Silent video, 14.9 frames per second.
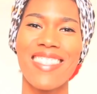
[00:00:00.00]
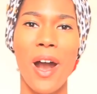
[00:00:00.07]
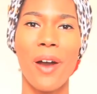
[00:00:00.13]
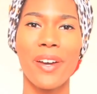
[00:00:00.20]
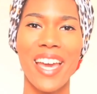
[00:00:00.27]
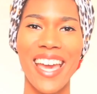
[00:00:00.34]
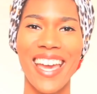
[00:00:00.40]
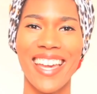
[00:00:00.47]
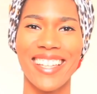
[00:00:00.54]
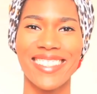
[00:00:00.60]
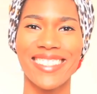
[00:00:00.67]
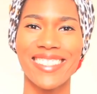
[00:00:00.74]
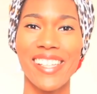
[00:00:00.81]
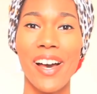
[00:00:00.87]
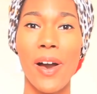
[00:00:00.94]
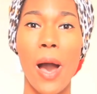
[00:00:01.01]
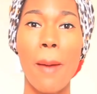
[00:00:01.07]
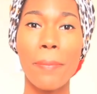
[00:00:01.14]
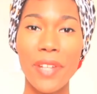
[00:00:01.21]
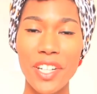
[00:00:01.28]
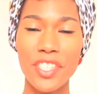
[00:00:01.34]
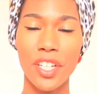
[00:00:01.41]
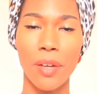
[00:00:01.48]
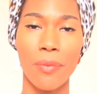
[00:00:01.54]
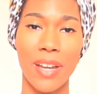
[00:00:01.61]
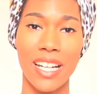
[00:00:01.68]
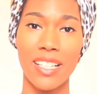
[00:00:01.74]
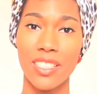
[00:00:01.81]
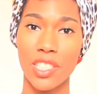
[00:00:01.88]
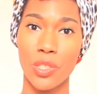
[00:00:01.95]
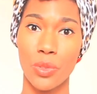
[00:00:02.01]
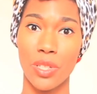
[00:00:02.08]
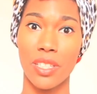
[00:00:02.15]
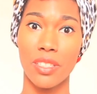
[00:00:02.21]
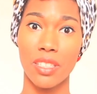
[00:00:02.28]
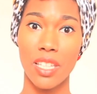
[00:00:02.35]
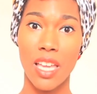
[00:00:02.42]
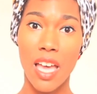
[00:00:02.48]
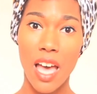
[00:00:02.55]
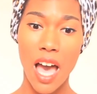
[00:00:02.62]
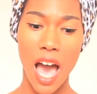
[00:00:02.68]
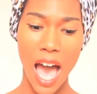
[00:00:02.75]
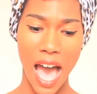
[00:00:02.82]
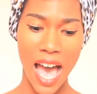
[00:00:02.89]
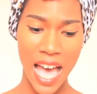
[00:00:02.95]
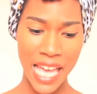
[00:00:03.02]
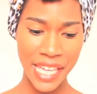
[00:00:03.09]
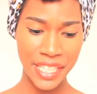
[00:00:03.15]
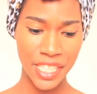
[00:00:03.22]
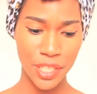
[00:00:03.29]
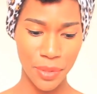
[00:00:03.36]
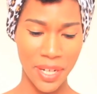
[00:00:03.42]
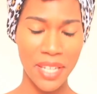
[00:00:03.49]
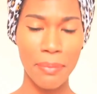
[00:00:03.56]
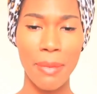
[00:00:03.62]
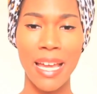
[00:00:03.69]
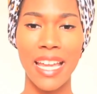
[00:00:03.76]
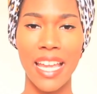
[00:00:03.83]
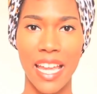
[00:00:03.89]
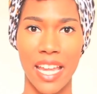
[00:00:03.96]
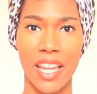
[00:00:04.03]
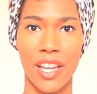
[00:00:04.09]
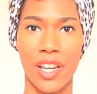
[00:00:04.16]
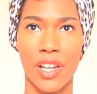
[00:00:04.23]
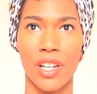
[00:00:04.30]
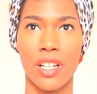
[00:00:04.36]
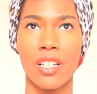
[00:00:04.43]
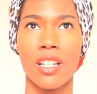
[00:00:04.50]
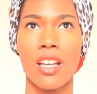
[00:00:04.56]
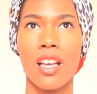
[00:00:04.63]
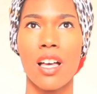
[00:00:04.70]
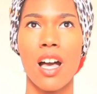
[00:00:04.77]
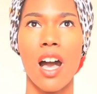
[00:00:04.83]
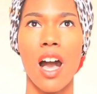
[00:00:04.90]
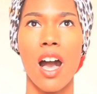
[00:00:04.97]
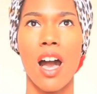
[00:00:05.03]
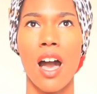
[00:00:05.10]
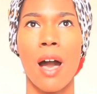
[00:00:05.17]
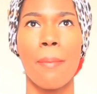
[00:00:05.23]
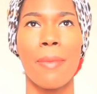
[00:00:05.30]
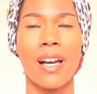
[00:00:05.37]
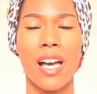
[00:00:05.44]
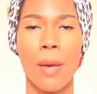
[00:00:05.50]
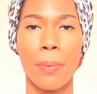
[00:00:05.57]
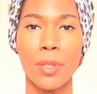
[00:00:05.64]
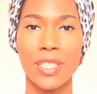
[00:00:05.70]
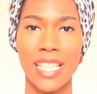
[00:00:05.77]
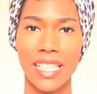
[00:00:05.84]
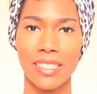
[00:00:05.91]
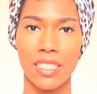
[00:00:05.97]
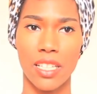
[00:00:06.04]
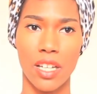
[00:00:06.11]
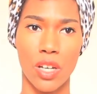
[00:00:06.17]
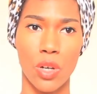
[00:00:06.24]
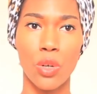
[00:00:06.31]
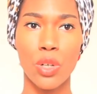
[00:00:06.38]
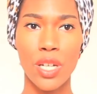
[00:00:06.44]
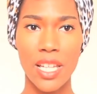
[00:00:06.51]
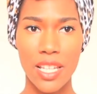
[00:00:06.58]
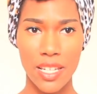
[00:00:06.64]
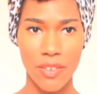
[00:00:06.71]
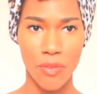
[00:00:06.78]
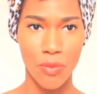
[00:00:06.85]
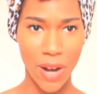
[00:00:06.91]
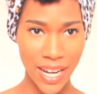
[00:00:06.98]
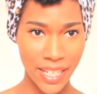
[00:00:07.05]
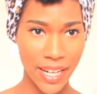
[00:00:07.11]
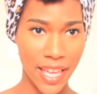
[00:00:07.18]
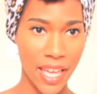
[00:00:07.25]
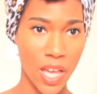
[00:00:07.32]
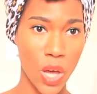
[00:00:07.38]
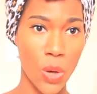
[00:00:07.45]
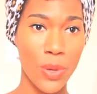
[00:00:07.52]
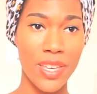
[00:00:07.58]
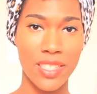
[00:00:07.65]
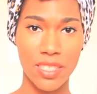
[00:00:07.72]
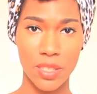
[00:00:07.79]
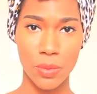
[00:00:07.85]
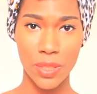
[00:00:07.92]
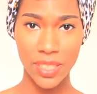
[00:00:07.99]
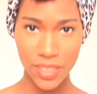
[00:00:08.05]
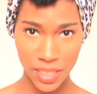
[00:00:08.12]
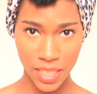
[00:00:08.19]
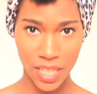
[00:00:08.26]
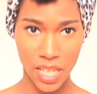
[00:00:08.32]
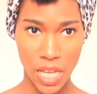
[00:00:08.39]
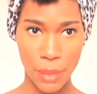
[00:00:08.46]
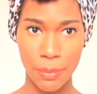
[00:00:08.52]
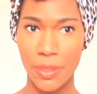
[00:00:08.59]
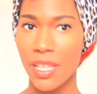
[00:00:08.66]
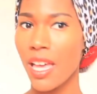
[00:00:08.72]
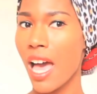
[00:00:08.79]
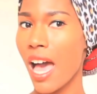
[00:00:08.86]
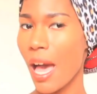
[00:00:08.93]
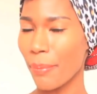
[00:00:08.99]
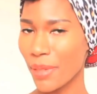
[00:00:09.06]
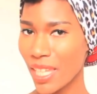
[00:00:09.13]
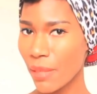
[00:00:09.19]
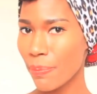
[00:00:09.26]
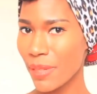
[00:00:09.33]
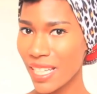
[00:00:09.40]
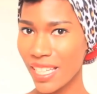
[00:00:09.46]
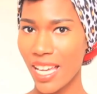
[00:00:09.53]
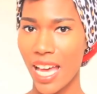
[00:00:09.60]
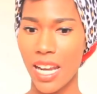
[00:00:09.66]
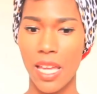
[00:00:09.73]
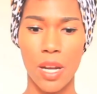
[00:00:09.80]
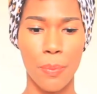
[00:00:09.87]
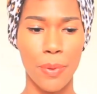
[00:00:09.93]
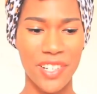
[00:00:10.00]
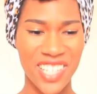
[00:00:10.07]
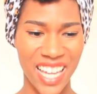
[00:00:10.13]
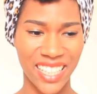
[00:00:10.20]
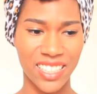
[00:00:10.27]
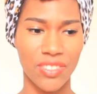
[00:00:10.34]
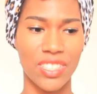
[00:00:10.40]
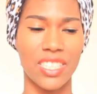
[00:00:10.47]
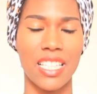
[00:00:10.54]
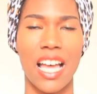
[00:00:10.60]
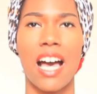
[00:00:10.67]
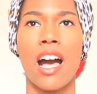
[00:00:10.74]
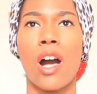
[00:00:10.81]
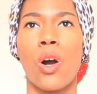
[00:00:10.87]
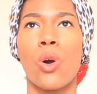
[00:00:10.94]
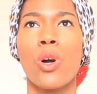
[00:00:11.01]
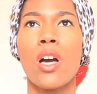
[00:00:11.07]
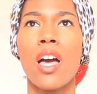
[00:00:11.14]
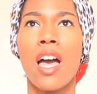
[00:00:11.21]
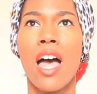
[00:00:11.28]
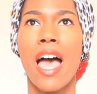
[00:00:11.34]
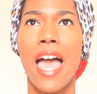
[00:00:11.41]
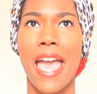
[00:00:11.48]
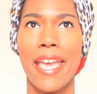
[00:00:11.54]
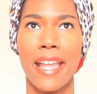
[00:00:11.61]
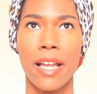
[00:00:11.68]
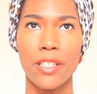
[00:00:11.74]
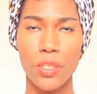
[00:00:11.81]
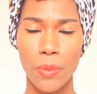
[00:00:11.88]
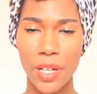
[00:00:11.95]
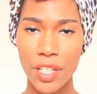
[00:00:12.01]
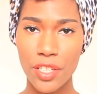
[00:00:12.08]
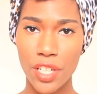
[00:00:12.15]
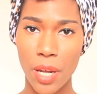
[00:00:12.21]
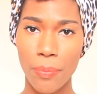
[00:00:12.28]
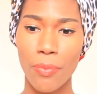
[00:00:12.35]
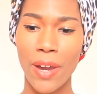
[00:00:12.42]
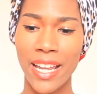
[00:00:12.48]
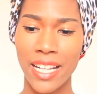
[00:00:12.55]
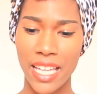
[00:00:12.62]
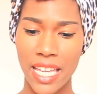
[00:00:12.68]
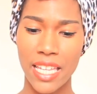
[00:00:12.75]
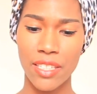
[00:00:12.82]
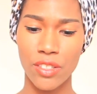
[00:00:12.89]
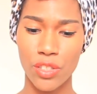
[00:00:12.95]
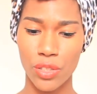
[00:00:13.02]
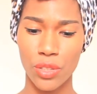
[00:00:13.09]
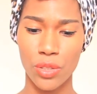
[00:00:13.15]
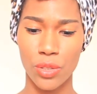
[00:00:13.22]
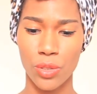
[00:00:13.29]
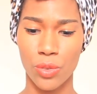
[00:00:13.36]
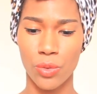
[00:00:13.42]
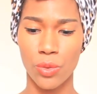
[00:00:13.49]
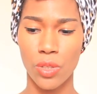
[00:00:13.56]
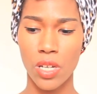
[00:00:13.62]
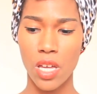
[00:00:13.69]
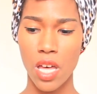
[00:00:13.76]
Okay, so I'm gonna jump right into it. I straightened my hair a couple of days ago. Right now it's twisted up. I'm keeping it kind of in a protective style, and I just want to jump right into